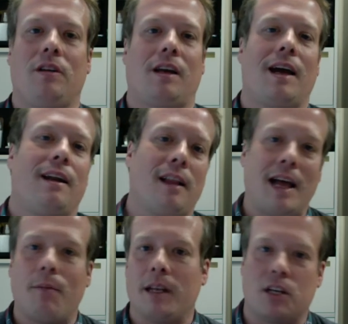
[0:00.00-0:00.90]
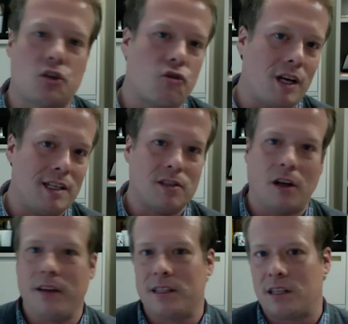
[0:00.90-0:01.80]
to kind of allow me to trace
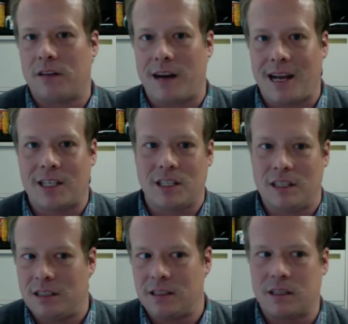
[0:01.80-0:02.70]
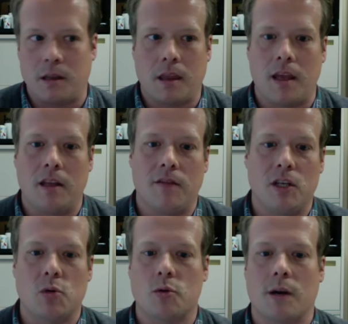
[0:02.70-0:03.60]
all these interactions that the
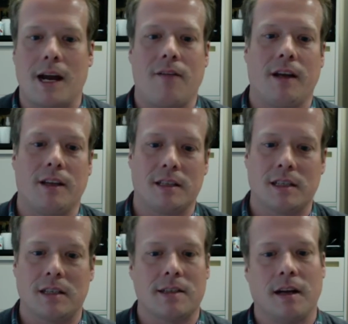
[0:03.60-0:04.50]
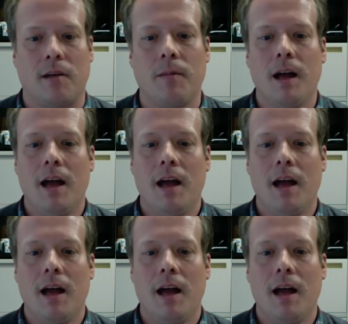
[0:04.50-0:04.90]
individuals were having in the system.